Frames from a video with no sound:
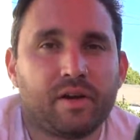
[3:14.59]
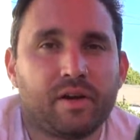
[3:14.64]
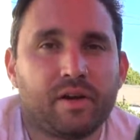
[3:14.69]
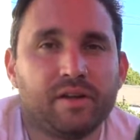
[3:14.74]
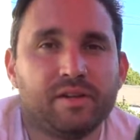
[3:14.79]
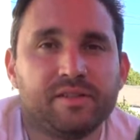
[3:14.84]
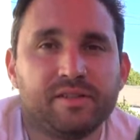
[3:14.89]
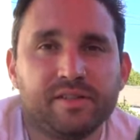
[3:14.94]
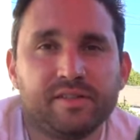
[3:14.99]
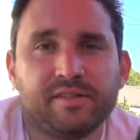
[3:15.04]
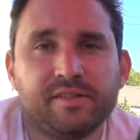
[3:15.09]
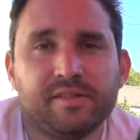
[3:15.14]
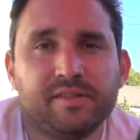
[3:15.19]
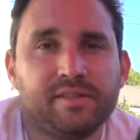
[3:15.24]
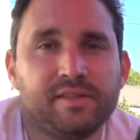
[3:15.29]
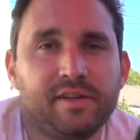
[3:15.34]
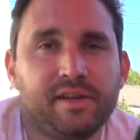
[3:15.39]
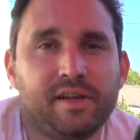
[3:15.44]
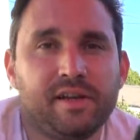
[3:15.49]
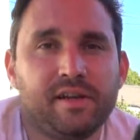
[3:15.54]

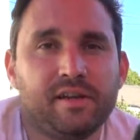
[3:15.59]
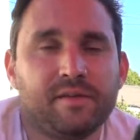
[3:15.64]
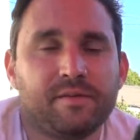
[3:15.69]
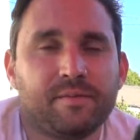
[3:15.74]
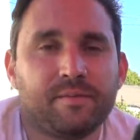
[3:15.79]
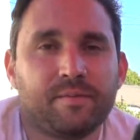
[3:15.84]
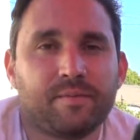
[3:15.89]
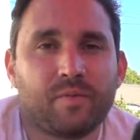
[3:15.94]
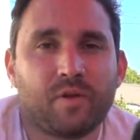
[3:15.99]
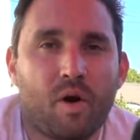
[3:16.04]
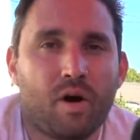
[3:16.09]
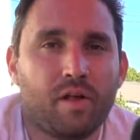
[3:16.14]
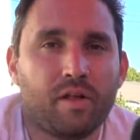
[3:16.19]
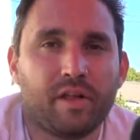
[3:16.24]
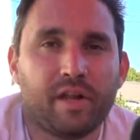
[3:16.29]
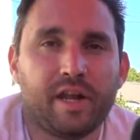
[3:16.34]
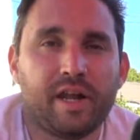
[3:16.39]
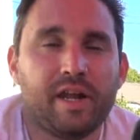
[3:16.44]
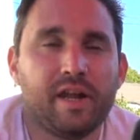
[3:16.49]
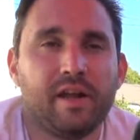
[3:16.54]
Consistency,
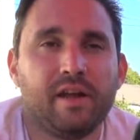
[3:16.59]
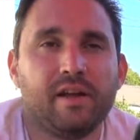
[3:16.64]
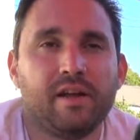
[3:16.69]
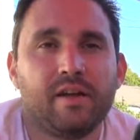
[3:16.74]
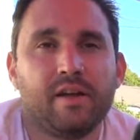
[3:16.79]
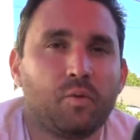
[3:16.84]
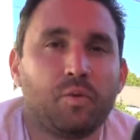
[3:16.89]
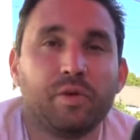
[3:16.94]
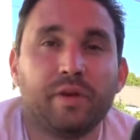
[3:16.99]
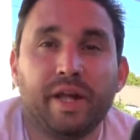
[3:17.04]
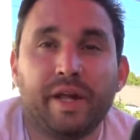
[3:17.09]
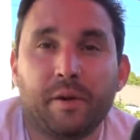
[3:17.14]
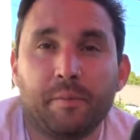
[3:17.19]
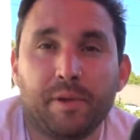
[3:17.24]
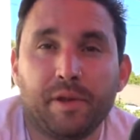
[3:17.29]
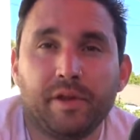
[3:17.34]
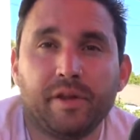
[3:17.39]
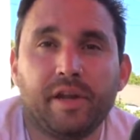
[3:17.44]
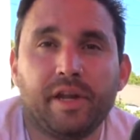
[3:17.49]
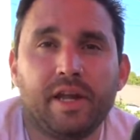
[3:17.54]
quality,
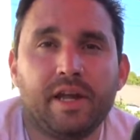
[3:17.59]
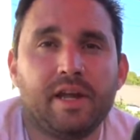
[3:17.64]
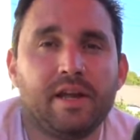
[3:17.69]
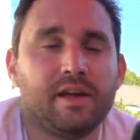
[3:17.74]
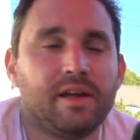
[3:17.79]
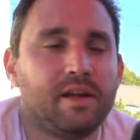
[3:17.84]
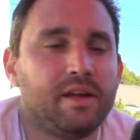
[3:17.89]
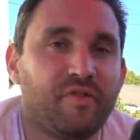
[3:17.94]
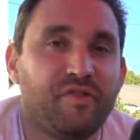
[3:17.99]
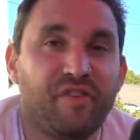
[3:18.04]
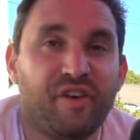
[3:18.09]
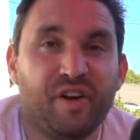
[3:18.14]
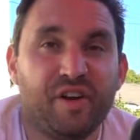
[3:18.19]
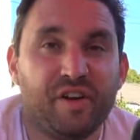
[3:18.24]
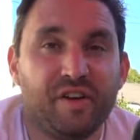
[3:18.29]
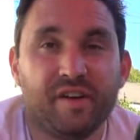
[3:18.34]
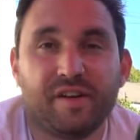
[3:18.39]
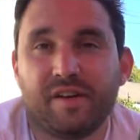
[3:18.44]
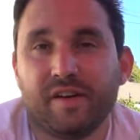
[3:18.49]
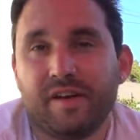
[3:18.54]
relatability,
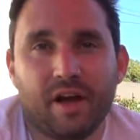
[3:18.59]
fun.